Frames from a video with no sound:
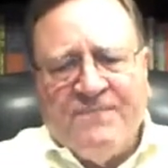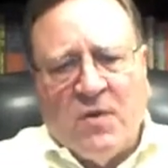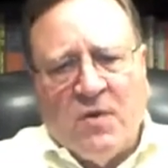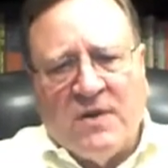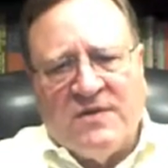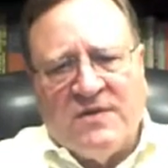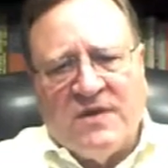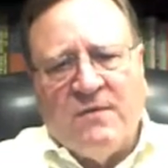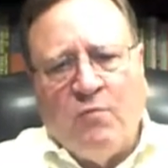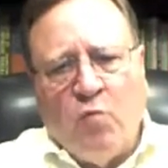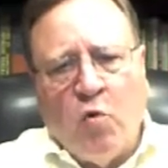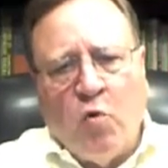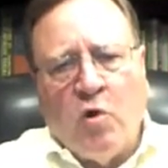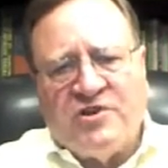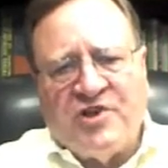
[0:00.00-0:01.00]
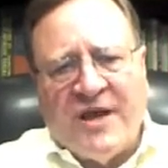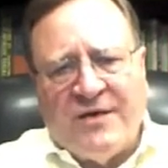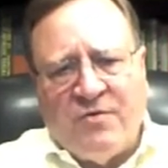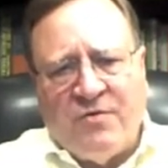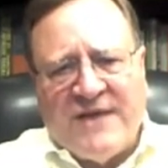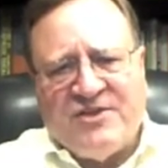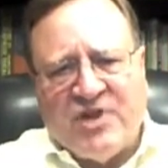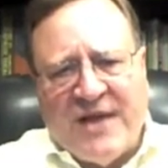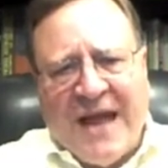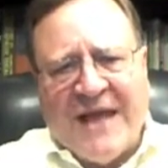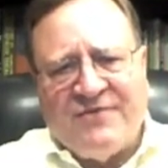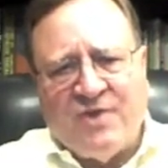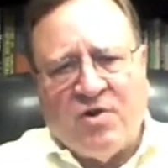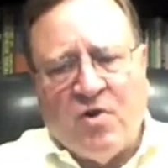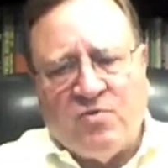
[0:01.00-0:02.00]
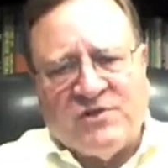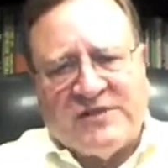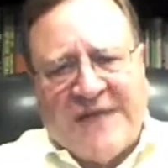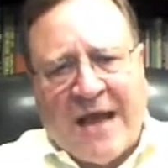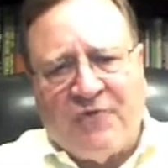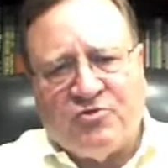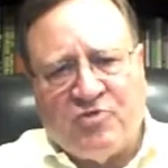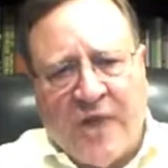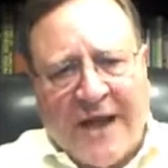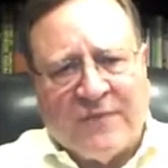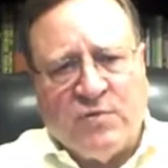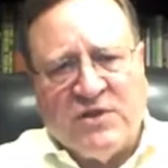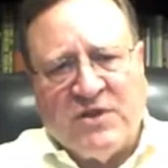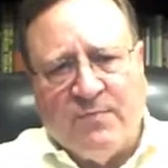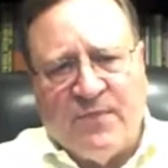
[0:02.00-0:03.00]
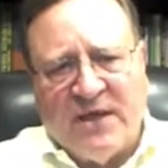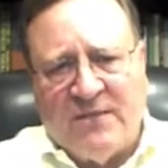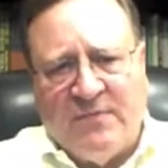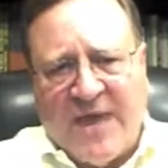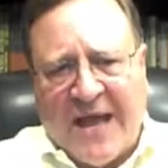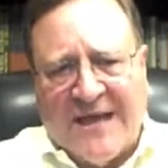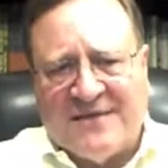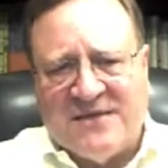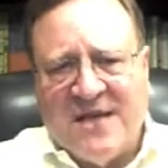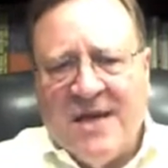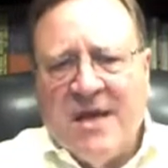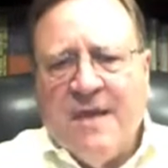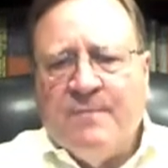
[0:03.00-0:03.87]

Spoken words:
The war generation had their own soundtrack with the big bands,